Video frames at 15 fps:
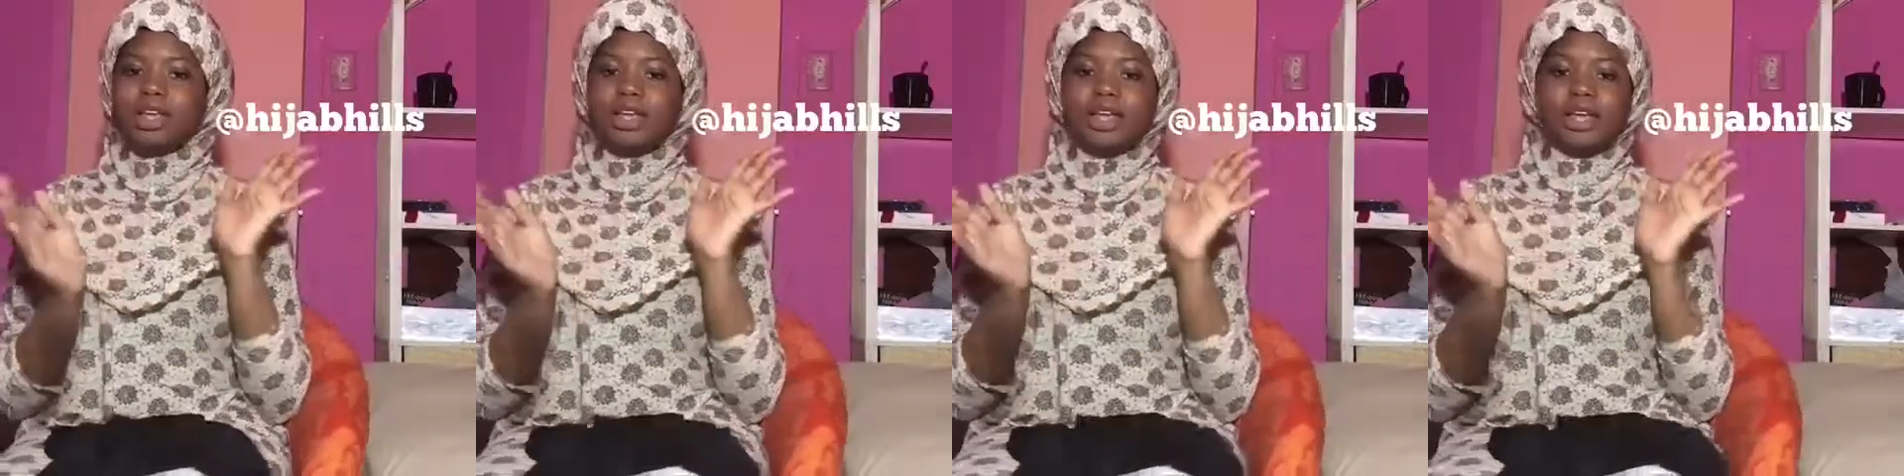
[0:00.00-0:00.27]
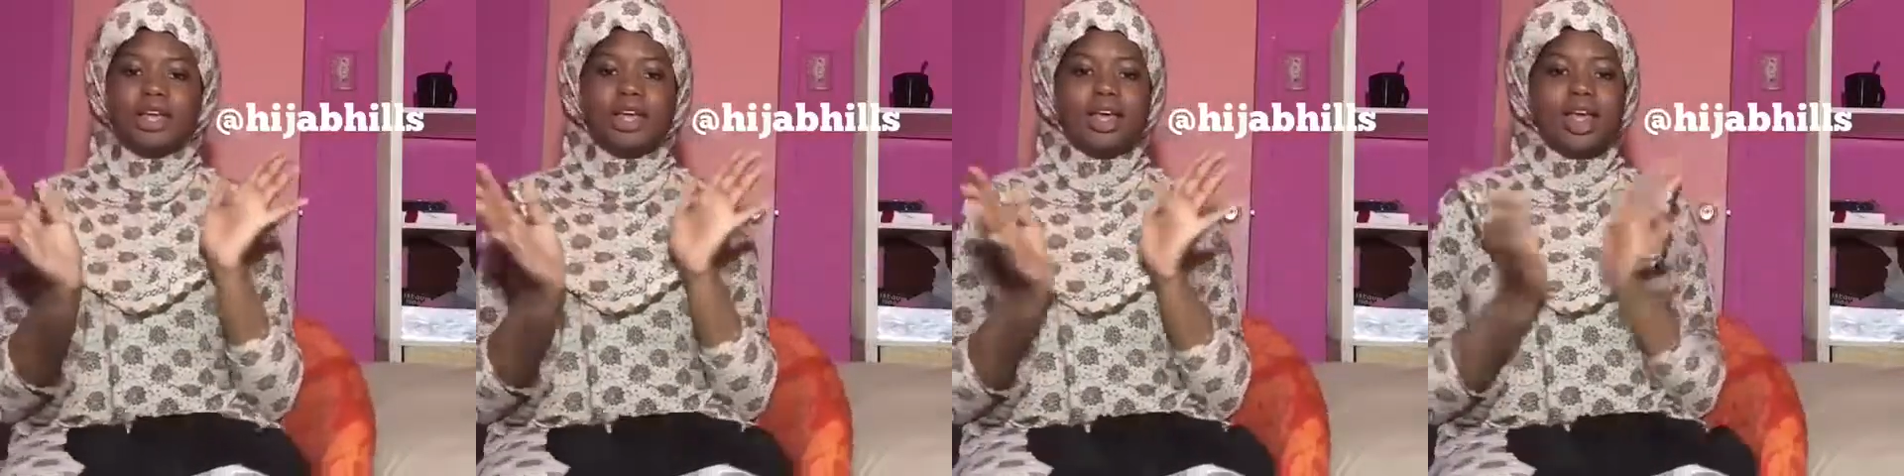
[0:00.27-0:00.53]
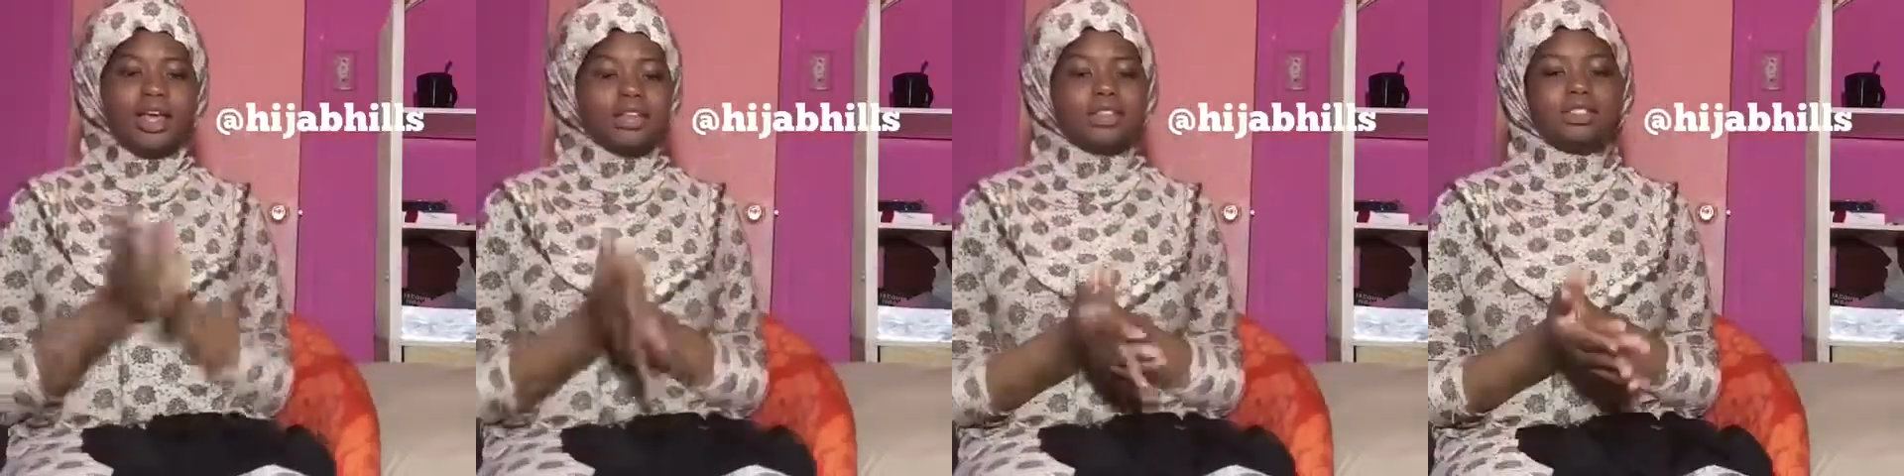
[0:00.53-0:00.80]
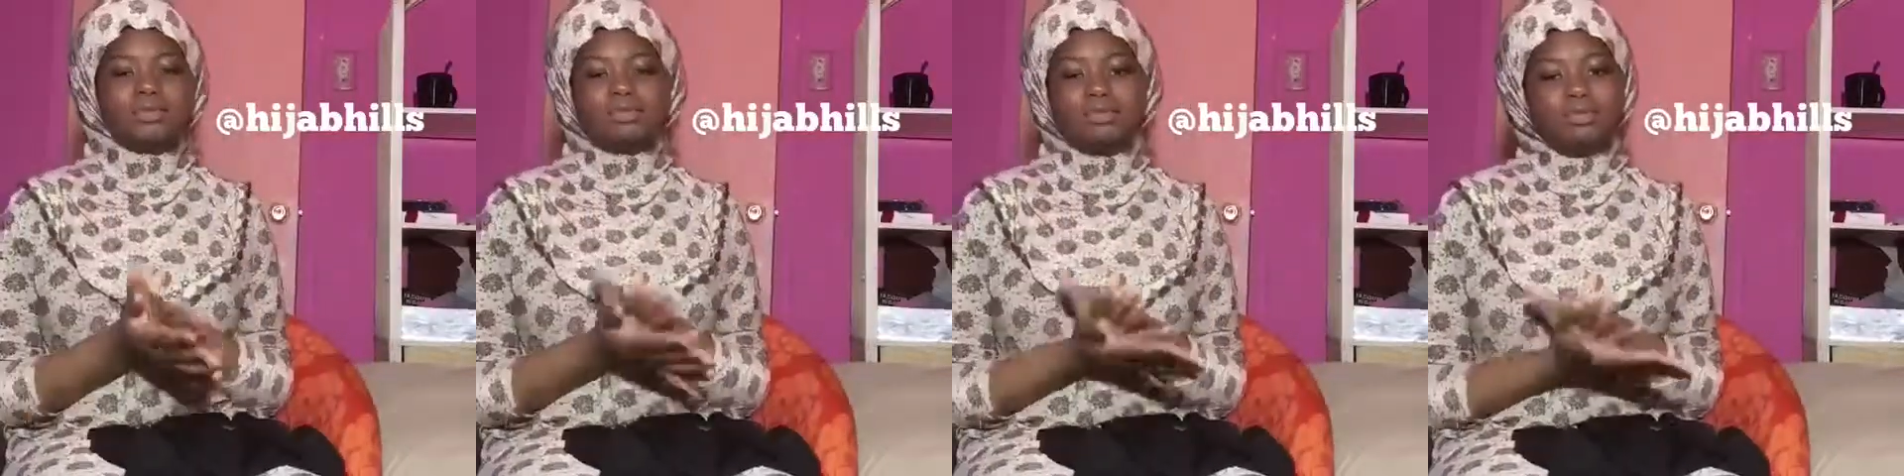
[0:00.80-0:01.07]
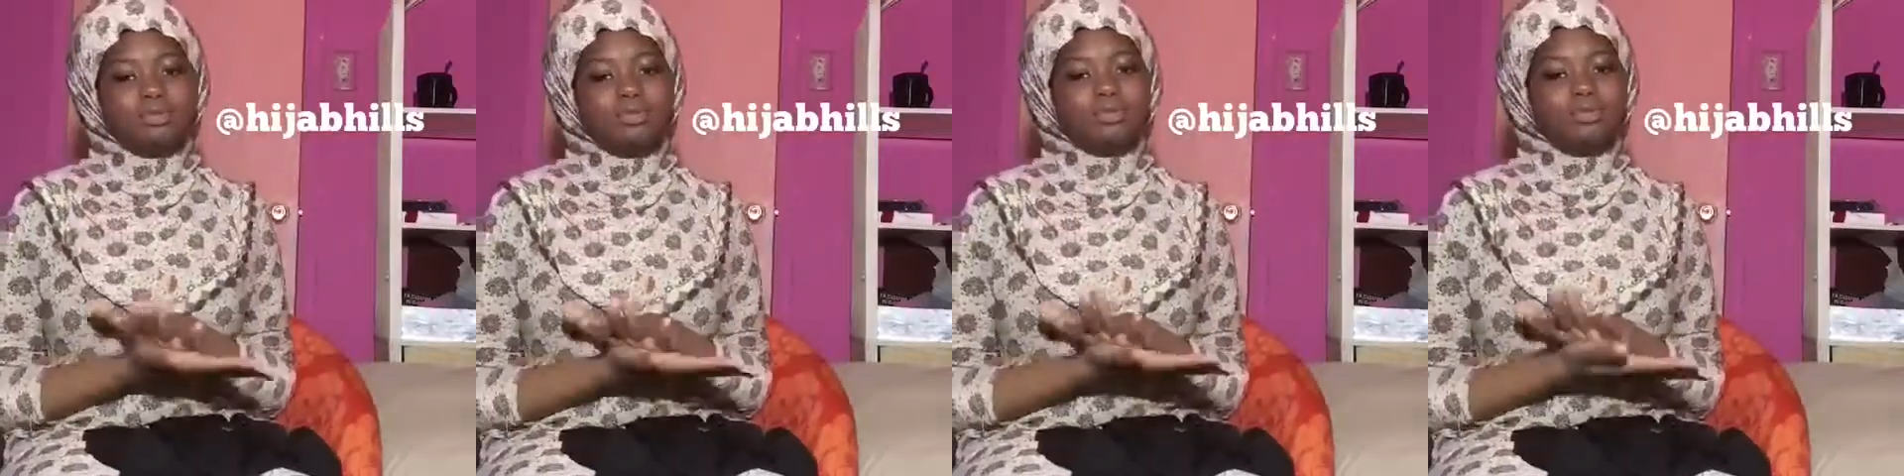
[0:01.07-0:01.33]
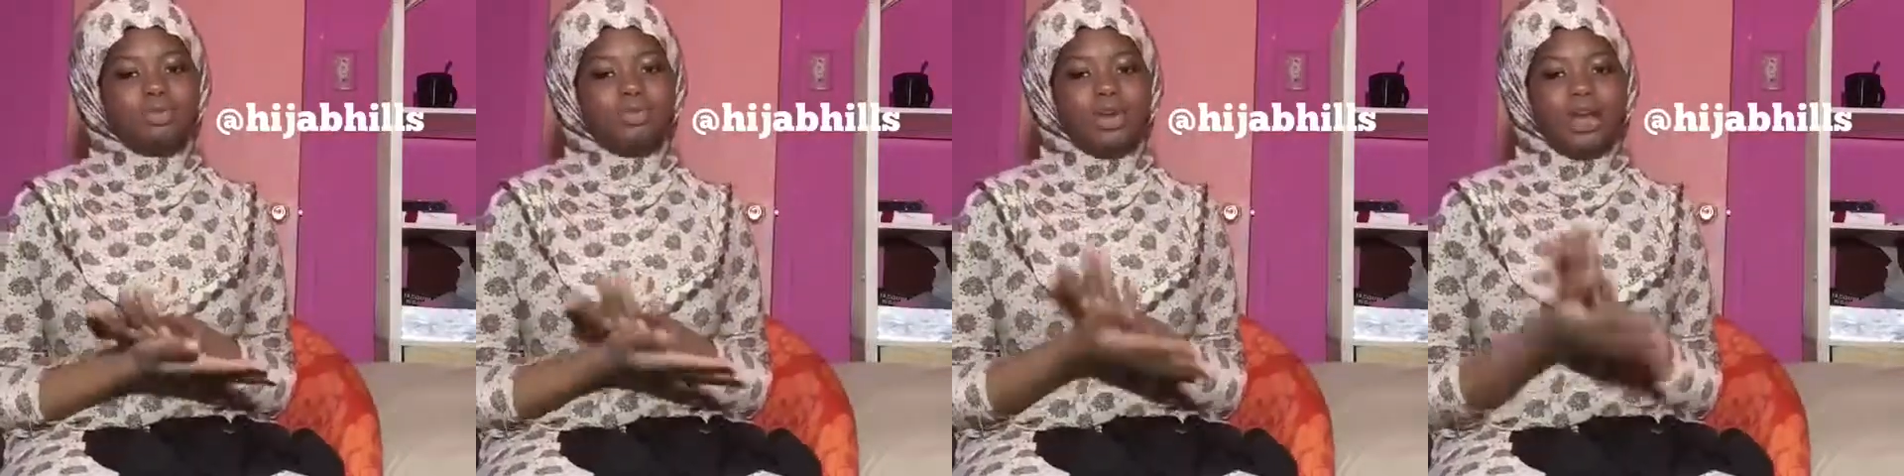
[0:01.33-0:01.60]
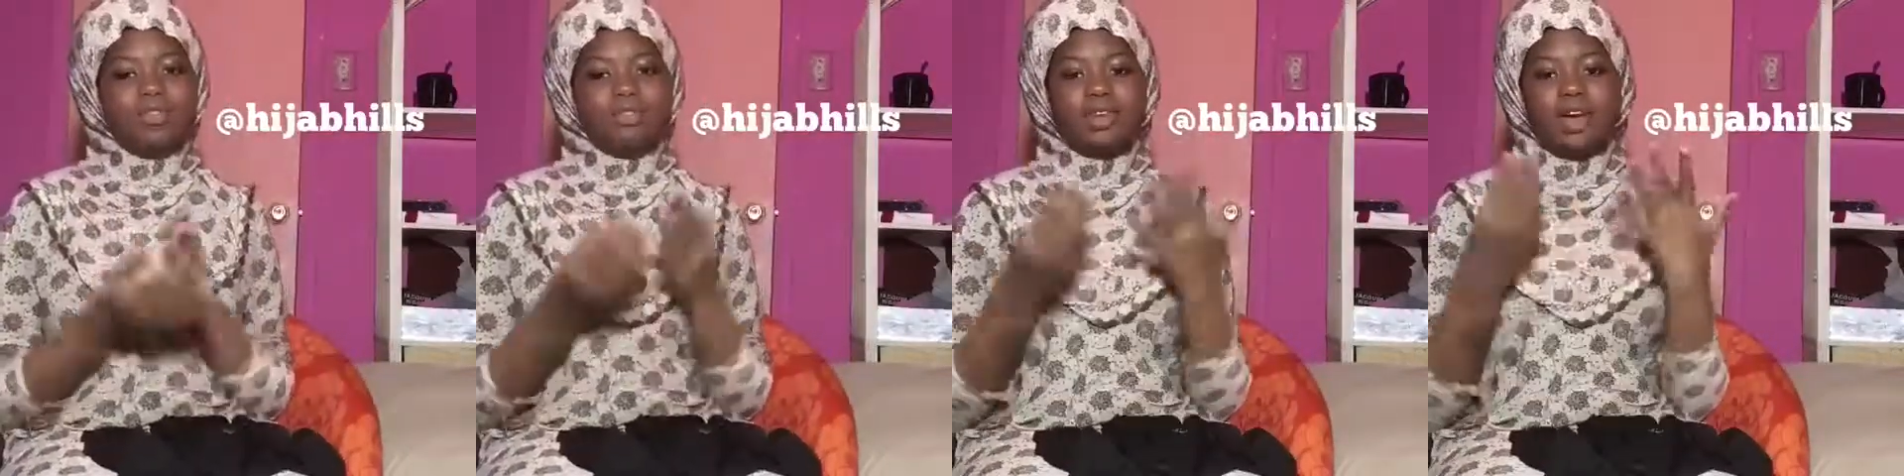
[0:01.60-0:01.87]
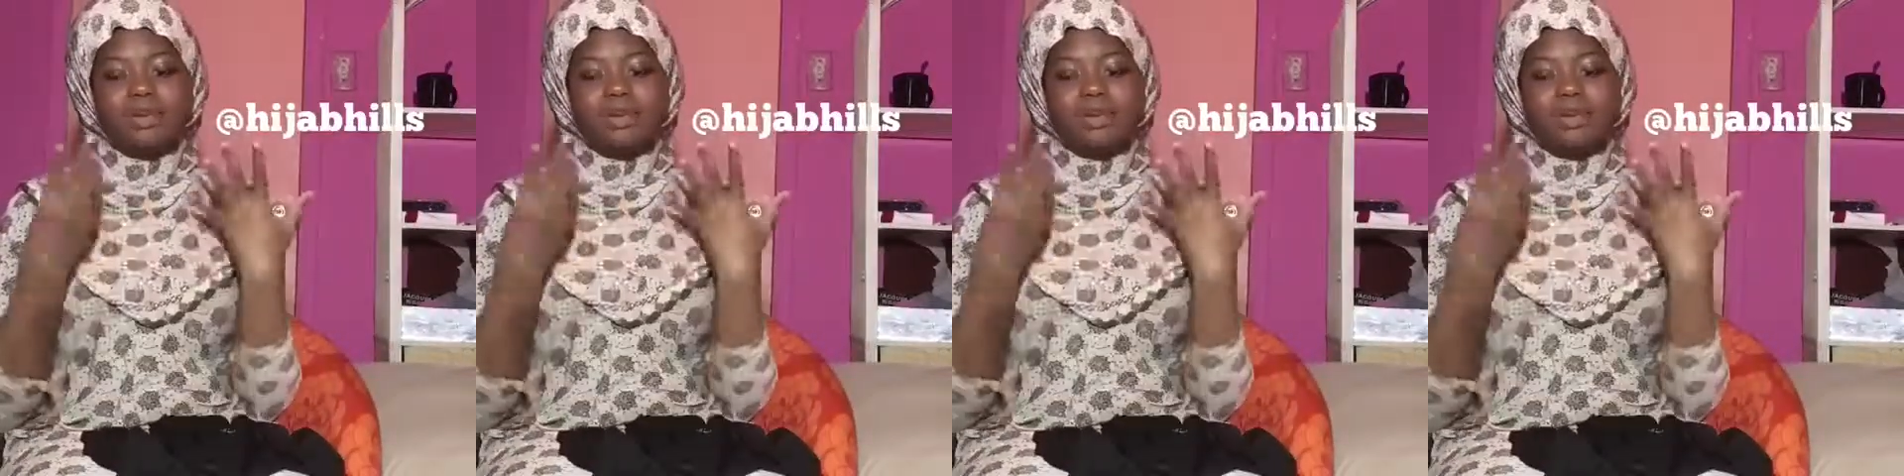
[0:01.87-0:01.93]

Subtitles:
Like, whenever